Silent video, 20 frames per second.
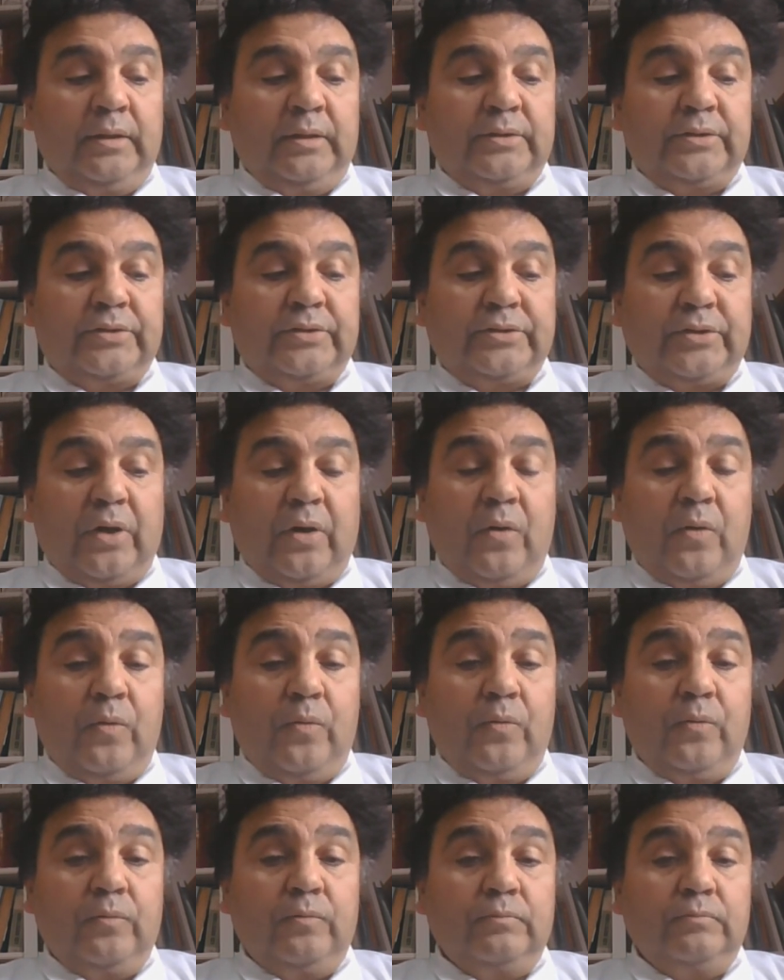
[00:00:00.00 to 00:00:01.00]

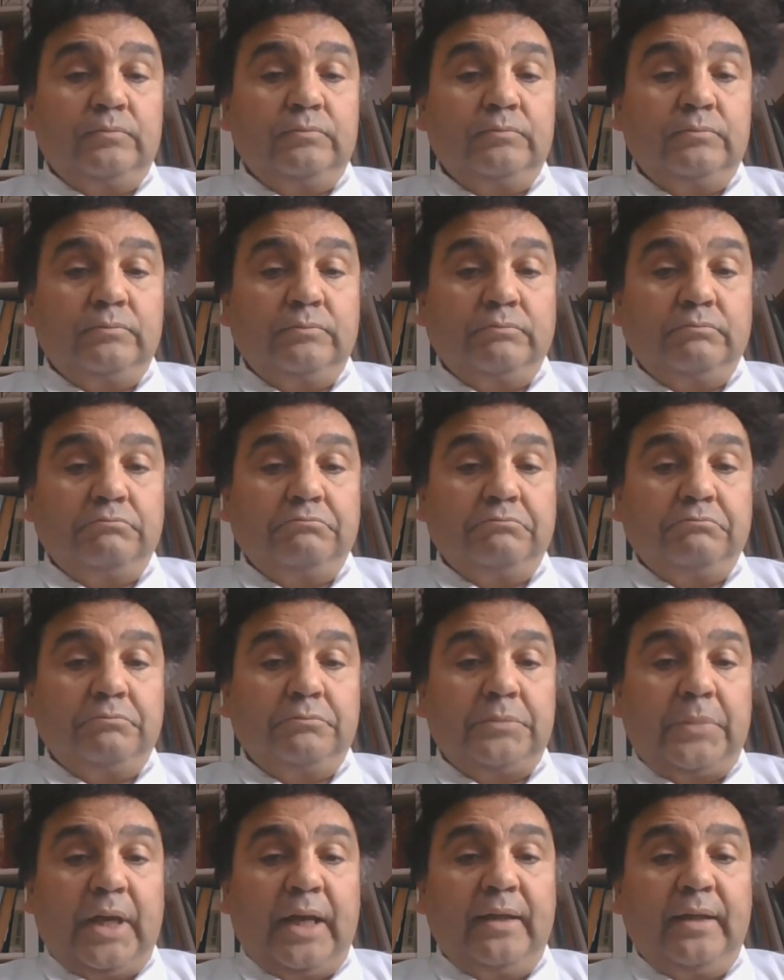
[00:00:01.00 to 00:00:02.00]
So
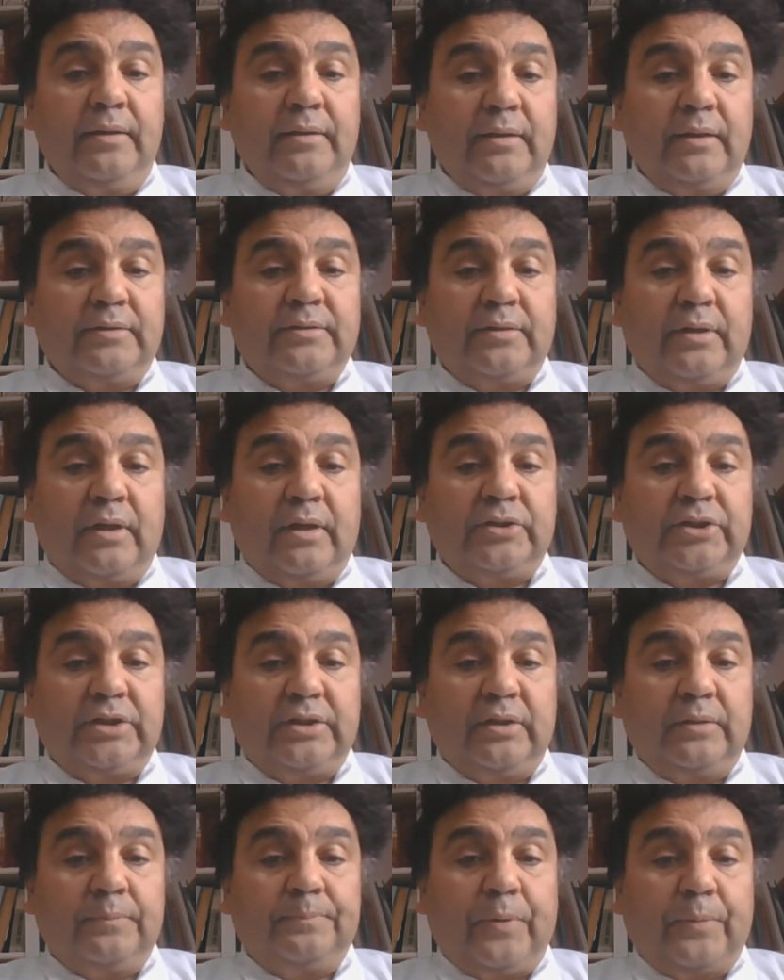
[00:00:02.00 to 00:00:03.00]
in the
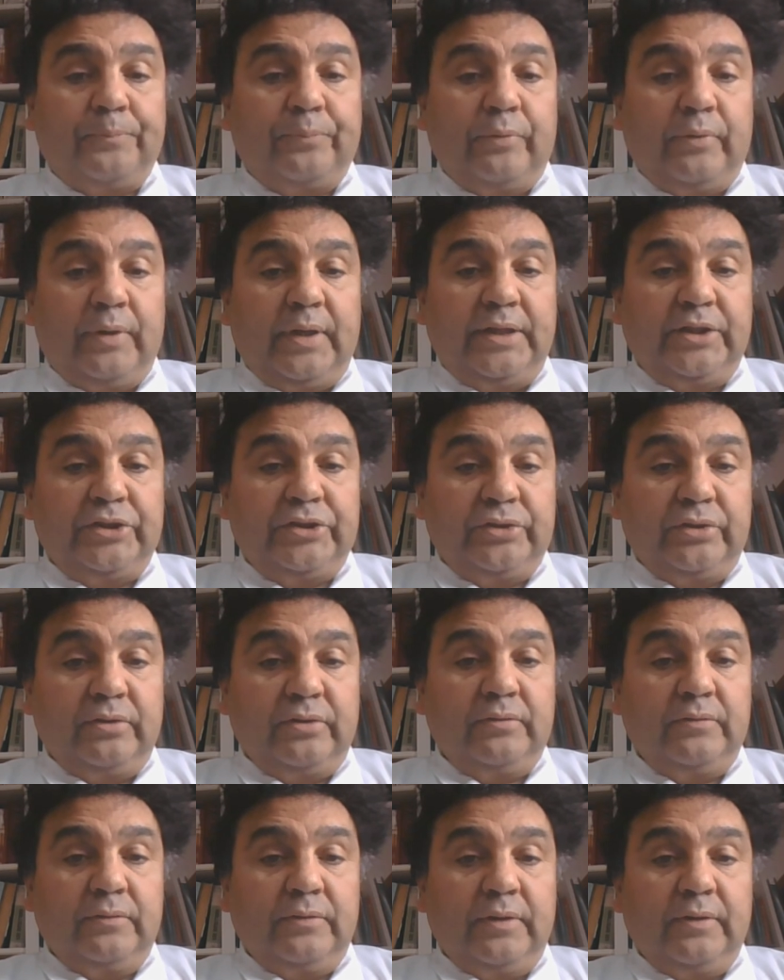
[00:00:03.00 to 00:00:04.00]
surgical
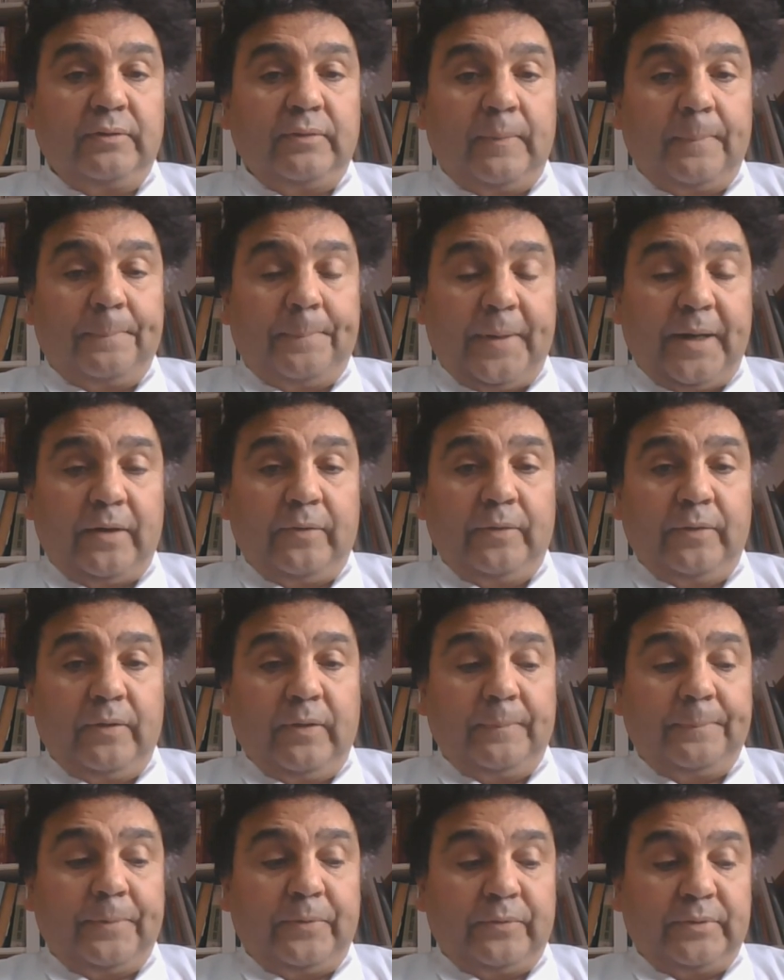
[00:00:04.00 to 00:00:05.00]
population in the
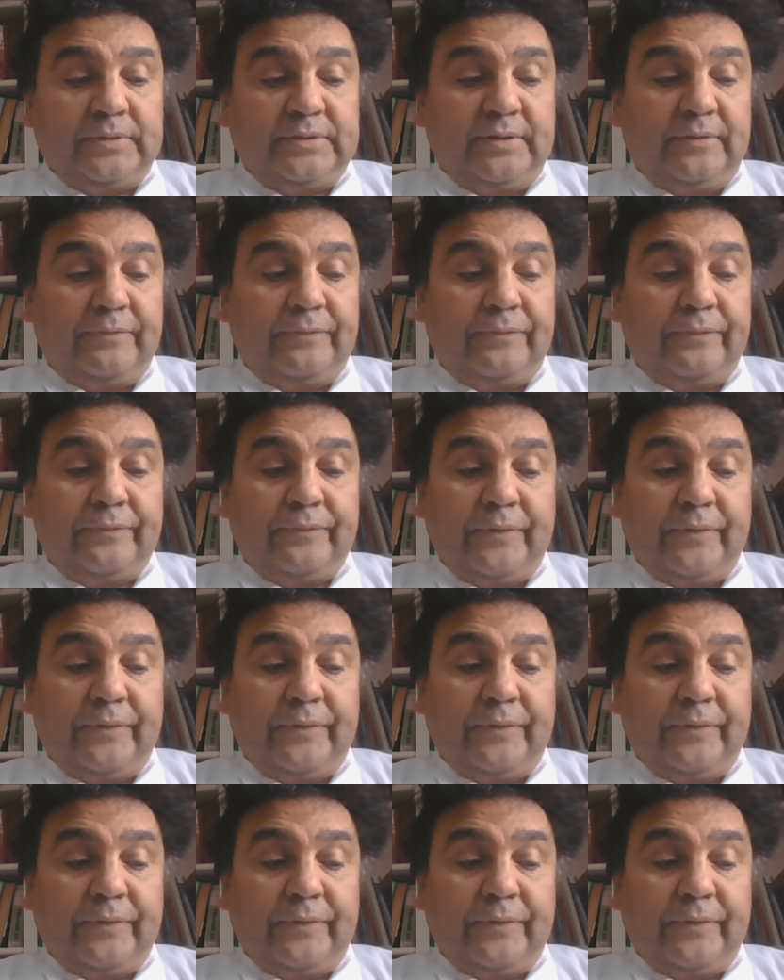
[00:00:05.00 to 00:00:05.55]
perioperative